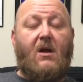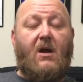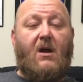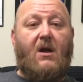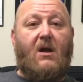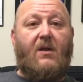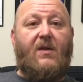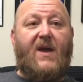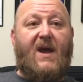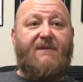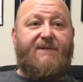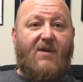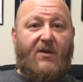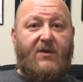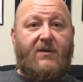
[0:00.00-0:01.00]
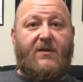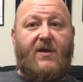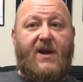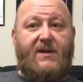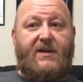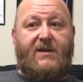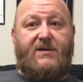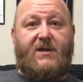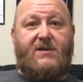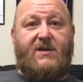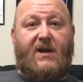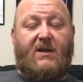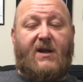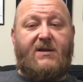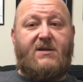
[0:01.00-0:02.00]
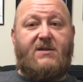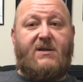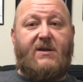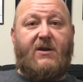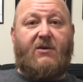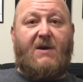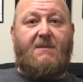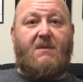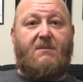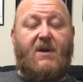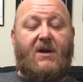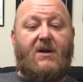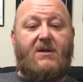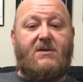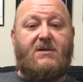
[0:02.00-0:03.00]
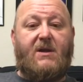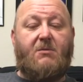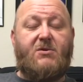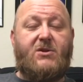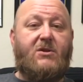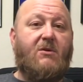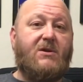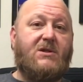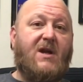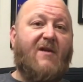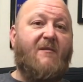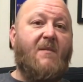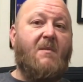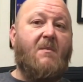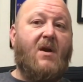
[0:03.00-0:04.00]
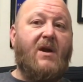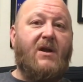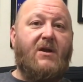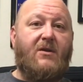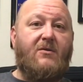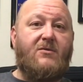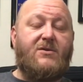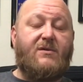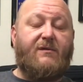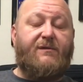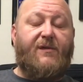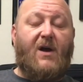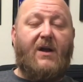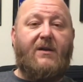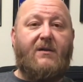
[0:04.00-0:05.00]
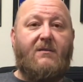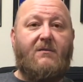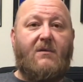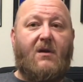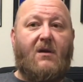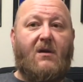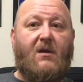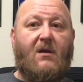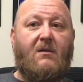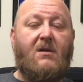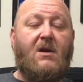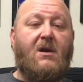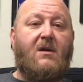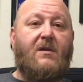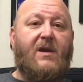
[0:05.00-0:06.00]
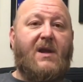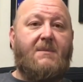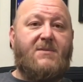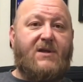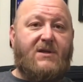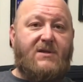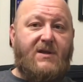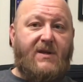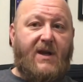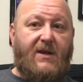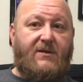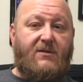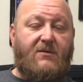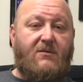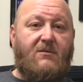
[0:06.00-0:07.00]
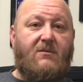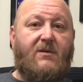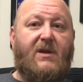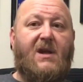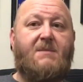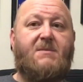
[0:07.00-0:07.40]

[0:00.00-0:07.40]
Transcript: That fell under the 1968 licensing agreement because there was U.S. government money used to fund the M16A2, the